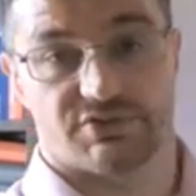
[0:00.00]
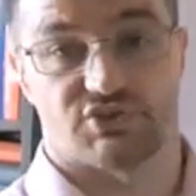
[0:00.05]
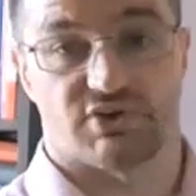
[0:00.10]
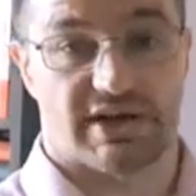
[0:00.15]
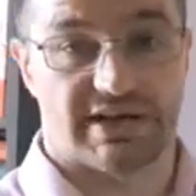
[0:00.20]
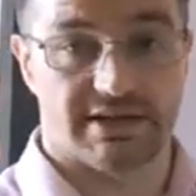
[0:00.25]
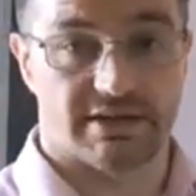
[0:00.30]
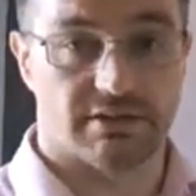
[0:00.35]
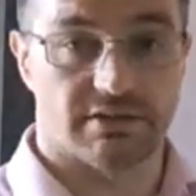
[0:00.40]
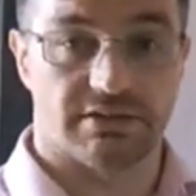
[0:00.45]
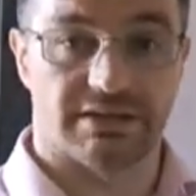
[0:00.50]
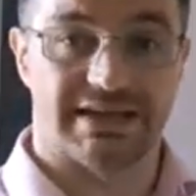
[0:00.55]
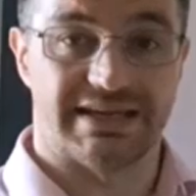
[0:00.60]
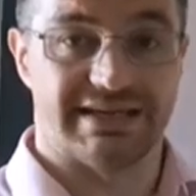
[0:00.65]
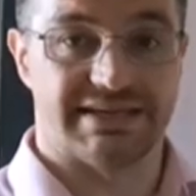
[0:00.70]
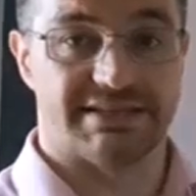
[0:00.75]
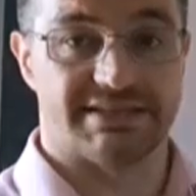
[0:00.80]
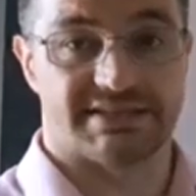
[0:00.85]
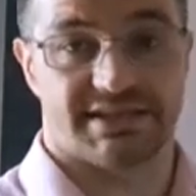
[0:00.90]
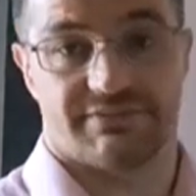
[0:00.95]
triangle
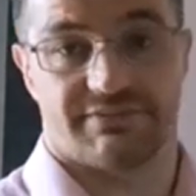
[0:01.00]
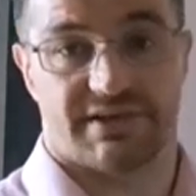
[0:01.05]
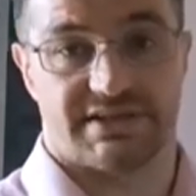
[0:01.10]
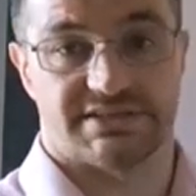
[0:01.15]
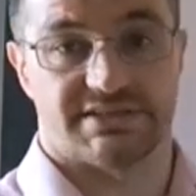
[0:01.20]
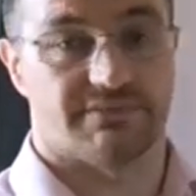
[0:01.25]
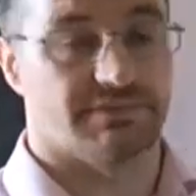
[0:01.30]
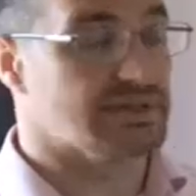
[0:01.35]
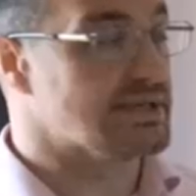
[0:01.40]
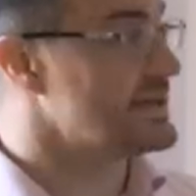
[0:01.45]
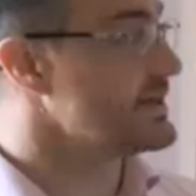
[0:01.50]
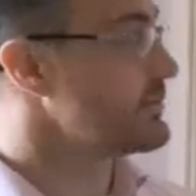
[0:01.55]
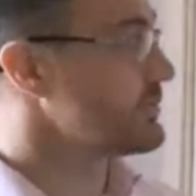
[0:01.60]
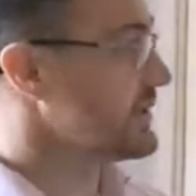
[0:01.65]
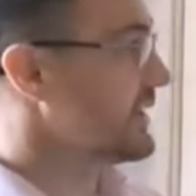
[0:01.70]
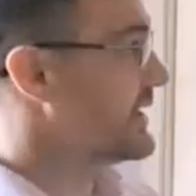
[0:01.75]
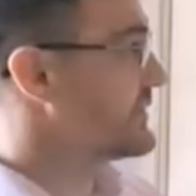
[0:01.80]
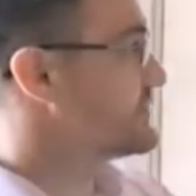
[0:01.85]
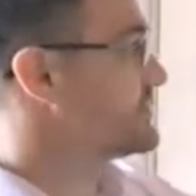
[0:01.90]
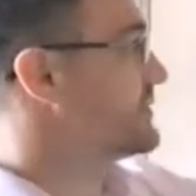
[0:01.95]
is effectively
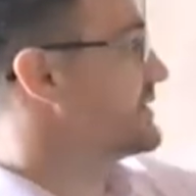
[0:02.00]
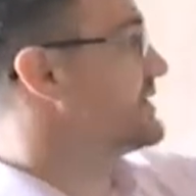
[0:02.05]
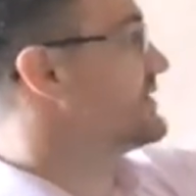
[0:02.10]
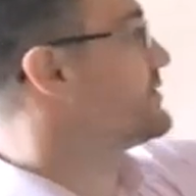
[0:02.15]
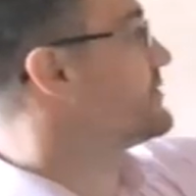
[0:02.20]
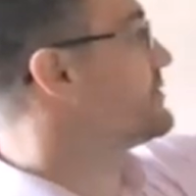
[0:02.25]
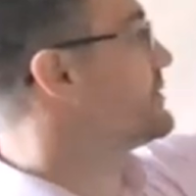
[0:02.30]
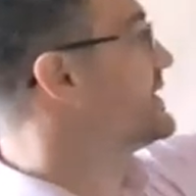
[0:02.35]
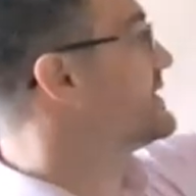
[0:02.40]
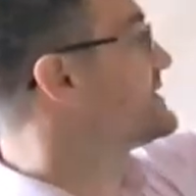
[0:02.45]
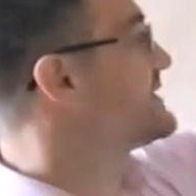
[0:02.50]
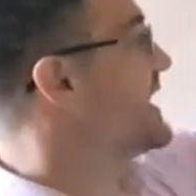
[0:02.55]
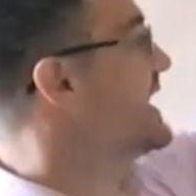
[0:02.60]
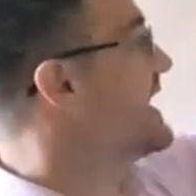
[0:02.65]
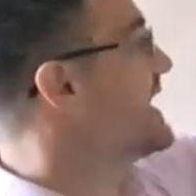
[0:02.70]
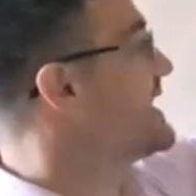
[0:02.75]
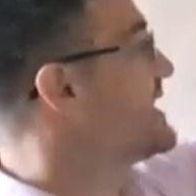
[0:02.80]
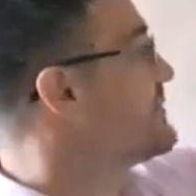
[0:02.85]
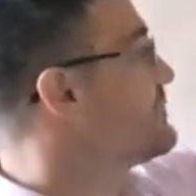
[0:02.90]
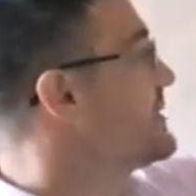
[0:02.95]
equilateral? In other words,
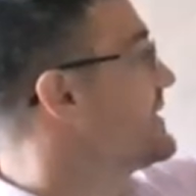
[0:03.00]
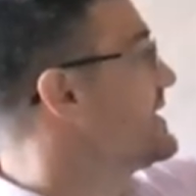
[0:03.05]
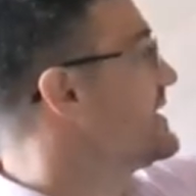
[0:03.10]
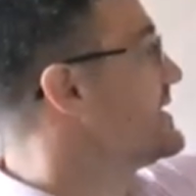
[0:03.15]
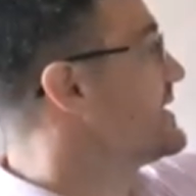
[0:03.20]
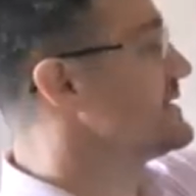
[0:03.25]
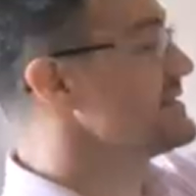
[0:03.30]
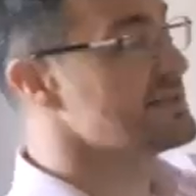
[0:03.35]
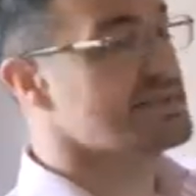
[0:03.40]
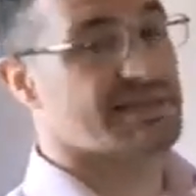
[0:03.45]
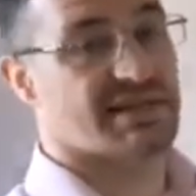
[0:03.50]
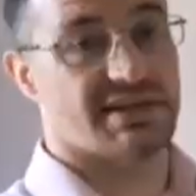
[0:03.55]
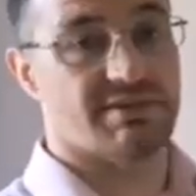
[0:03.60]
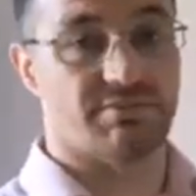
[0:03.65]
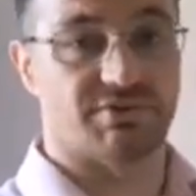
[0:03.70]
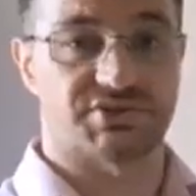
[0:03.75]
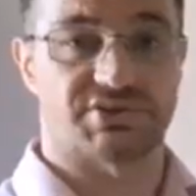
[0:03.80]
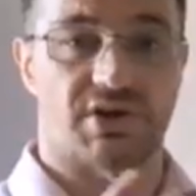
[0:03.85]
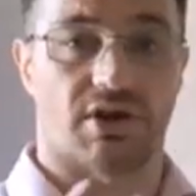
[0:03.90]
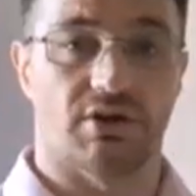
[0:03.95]
A, B, and C
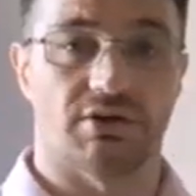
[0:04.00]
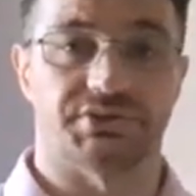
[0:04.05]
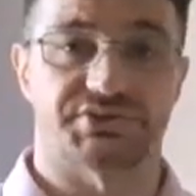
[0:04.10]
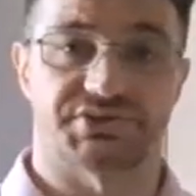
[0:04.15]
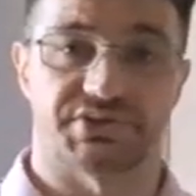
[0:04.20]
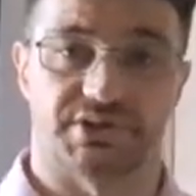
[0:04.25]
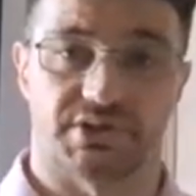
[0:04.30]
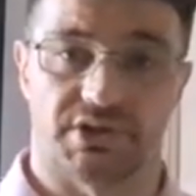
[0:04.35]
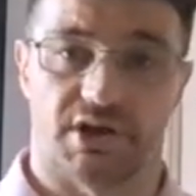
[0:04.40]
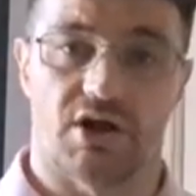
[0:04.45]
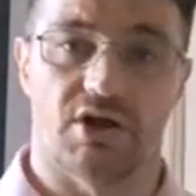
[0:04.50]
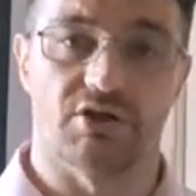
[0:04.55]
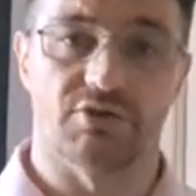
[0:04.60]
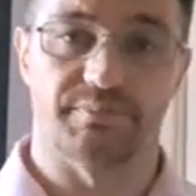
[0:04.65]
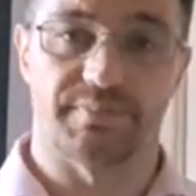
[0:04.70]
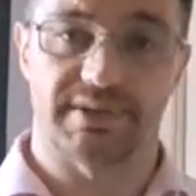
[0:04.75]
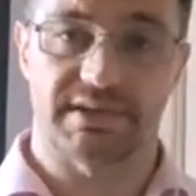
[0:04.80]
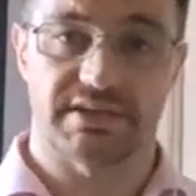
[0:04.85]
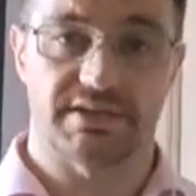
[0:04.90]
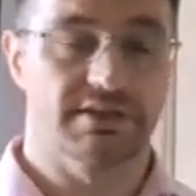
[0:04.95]
must also all
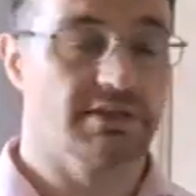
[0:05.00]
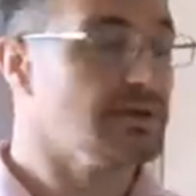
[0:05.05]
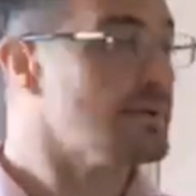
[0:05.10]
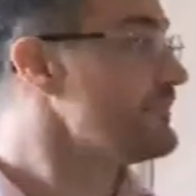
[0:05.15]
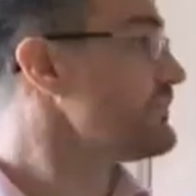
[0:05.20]
be